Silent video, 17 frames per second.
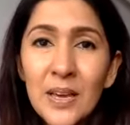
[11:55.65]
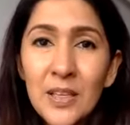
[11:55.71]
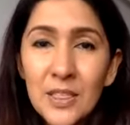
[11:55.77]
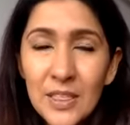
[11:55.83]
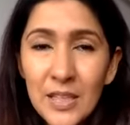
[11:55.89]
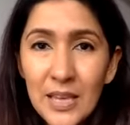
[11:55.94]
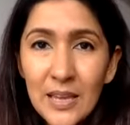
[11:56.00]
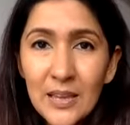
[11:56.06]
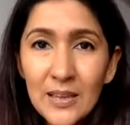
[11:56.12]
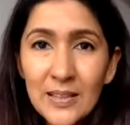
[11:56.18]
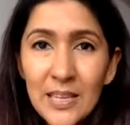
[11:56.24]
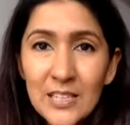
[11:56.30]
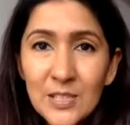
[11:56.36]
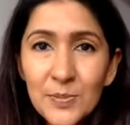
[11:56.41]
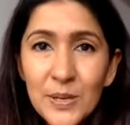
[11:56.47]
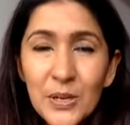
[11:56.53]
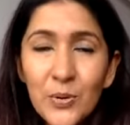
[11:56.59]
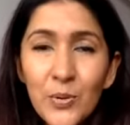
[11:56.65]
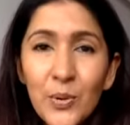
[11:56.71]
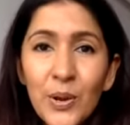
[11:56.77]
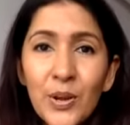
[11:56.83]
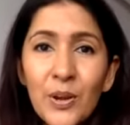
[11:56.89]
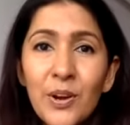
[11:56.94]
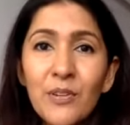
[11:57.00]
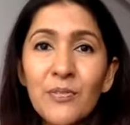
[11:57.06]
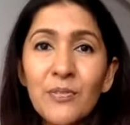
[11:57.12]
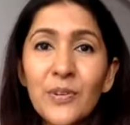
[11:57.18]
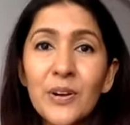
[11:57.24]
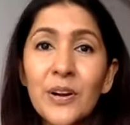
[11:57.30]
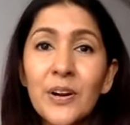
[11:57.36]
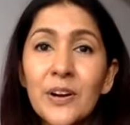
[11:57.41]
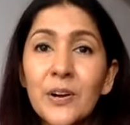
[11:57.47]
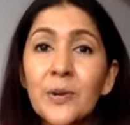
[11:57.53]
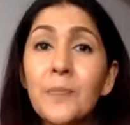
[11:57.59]
thing that's been going on for
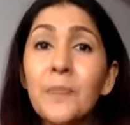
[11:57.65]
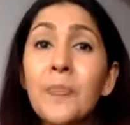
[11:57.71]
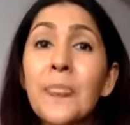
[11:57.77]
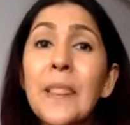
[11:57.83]
her.